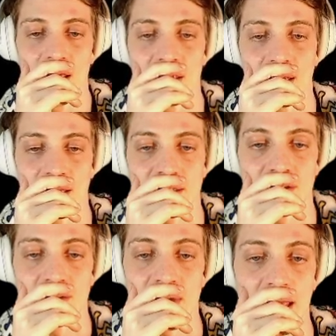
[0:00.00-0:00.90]
You got
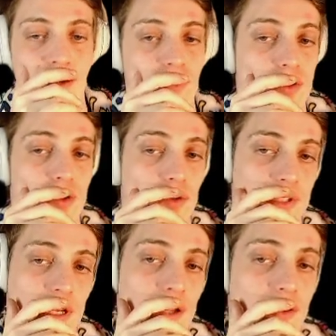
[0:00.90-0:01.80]
2 candles
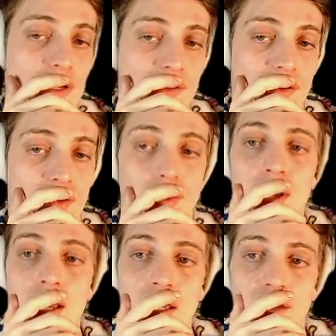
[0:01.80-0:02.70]
closing underneath you.
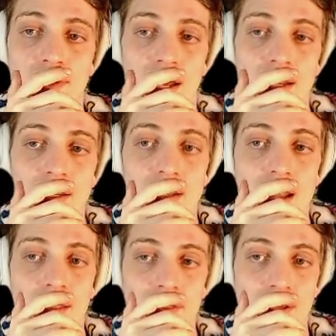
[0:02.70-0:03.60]
You've got
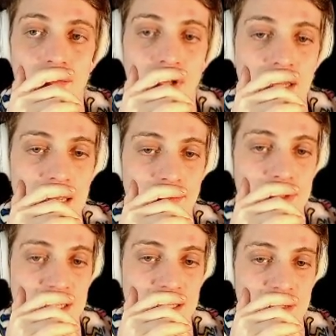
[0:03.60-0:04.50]
nothing but
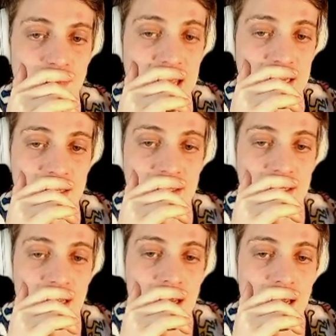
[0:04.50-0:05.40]
empty space
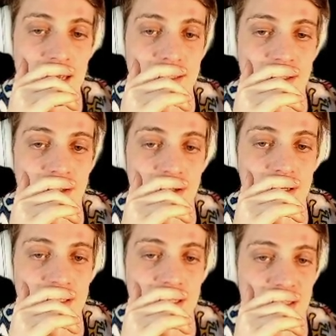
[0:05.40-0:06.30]
until you
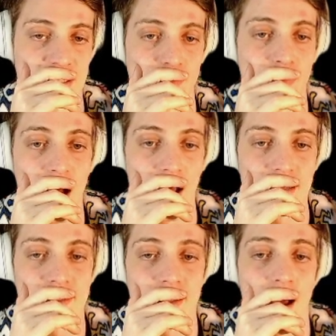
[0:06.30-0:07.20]
get to this
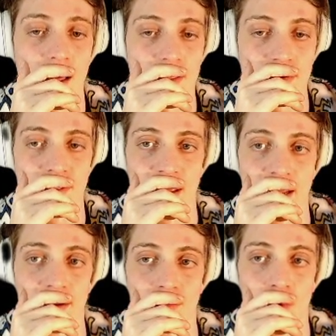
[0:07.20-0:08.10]
box. Other
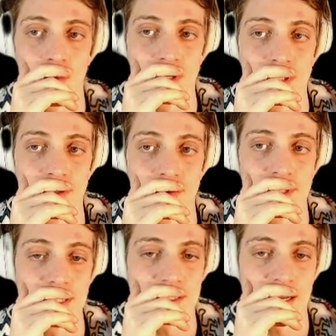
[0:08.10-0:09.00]
than what we do
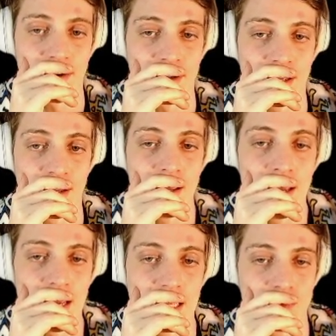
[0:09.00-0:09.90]
in this area
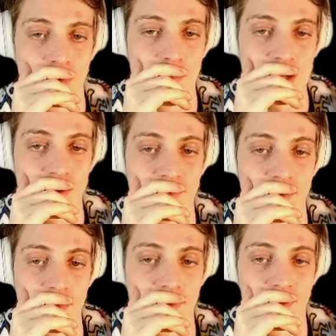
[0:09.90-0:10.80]
is we'll measure
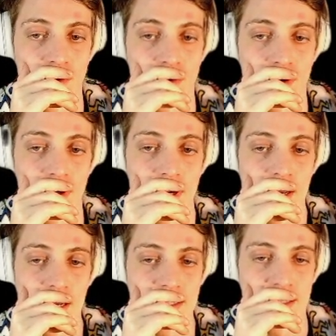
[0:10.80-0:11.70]
from the floor
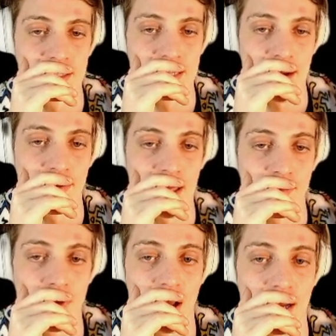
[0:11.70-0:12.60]
to the top of
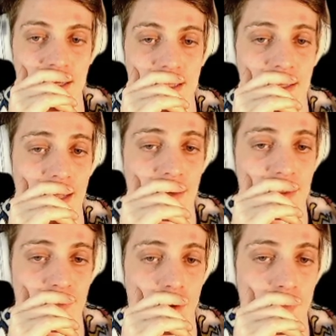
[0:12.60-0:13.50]
that box, and that'll
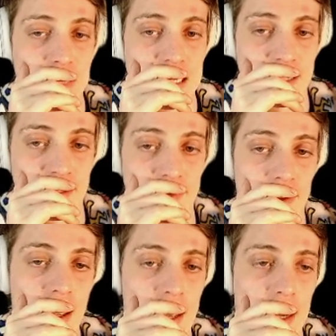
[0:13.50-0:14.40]
give you a median.
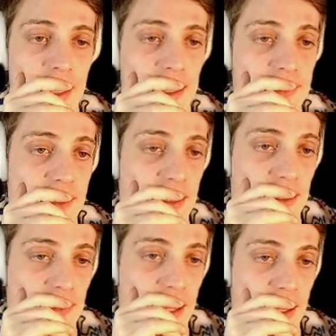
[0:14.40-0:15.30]
And I
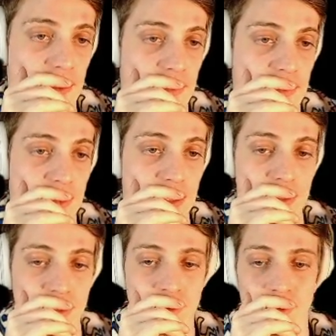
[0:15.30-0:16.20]
say that,
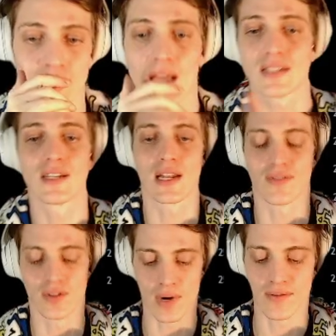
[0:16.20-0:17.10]
Jesus, that's not
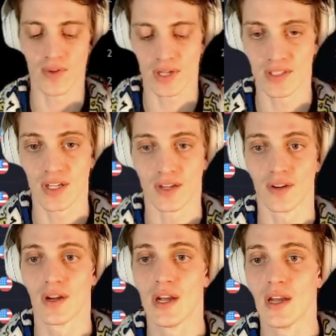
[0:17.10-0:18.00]
even the right fucking ticker.